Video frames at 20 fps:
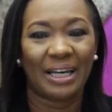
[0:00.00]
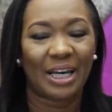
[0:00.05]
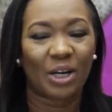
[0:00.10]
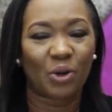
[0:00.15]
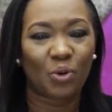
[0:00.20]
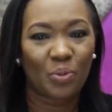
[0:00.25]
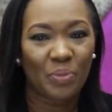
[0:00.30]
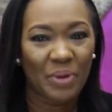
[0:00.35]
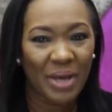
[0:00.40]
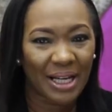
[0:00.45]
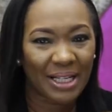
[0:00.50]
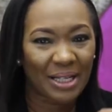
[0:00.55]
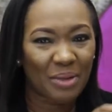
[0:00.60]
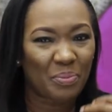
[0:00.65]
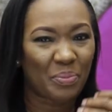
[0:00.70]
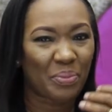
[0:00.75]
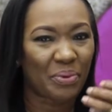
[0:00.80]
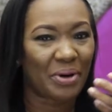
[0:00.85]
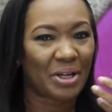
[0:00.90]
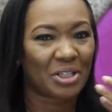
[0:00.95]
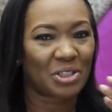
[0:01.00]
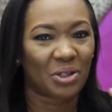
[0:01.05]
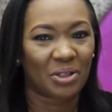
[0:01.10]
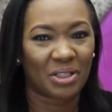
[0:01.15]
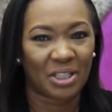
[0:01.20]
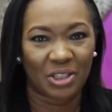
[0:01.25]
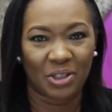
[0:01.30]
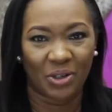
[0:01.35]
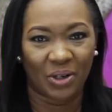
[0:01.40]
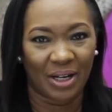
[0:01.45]
It could be an
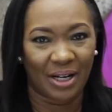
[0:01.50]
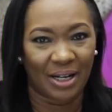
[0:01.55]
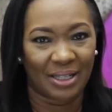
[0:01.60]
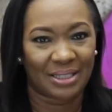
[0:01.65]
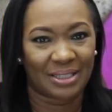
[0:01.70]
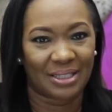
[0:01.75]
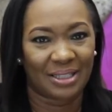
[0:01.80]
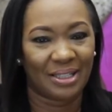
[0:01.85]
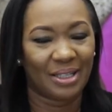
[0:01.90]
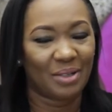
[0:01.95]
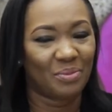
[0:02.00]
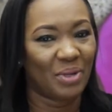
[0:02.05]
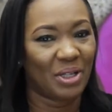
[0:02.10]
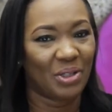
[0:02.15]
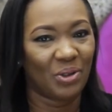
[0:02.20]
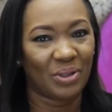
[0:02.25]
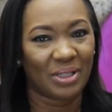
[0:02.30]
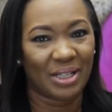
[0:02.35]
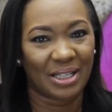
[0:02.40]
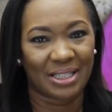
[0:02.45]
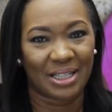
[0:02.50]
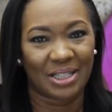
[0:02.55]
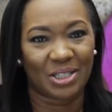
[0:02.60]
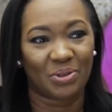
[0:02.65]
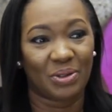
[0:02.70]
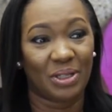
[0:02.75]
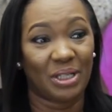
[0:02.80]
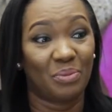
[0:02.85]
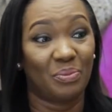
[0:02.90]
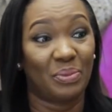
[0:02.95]
impression in your heart. It may not
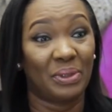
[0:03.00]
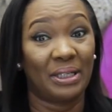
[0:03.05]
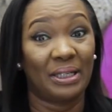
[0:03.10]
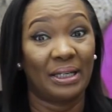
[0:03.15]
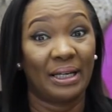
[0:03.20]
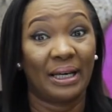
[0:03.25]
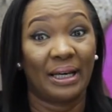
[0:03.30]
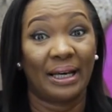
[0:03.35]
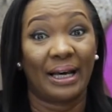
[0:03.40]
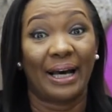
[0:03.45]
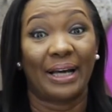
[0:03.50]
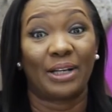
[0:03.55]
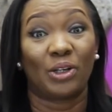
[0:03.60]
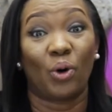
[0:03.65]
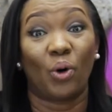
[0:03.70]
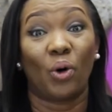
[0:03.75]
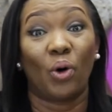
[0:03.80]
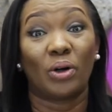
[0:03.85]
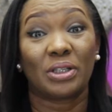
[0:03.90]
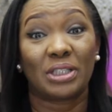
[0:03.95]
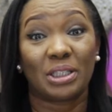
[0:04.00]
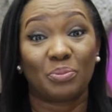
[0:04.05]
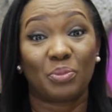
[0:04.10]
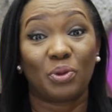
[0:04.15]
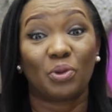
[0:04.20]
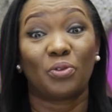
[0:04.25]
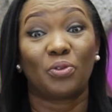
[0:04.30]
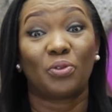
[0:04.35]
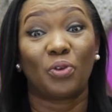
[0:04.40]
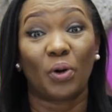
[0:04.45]
necessarily be an
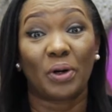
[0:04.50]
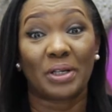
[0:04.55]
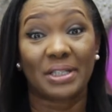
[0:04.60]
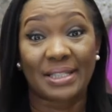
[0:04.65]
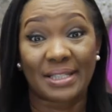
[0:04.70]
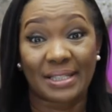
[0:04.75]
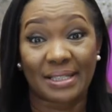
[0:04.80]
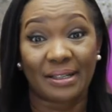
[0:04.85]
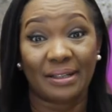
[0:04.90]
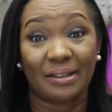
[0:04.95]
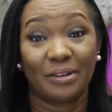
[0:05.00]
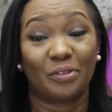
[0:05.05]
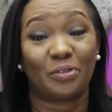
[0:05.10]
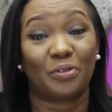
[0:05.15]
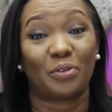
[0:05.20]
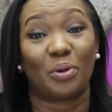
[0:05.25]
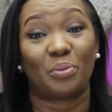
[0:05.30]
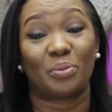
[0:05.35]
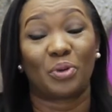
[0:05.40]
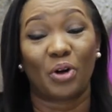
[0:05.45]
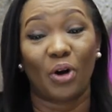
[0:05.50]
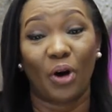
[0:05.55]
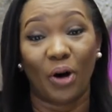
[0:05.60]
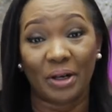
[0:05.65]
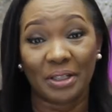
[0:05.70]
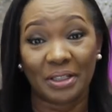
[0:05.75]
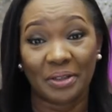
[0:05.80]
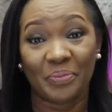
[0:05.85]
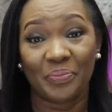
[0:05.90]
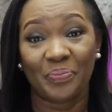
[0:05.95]
audible voice from
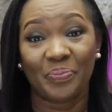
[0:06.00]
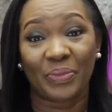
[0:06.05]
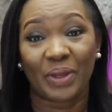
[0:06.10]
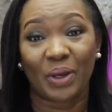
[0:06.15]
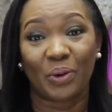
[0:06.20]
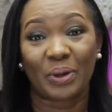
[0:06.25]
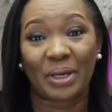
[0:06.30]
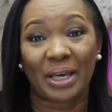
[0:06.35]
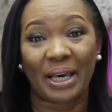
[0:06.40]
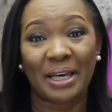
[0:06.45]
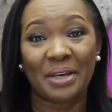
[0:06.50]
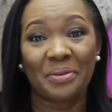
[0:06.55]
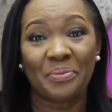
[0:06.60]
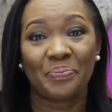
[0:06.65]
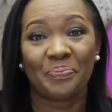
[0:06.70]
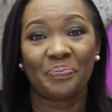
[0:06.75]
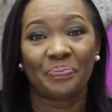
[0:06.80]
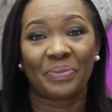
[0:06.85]
God, okay?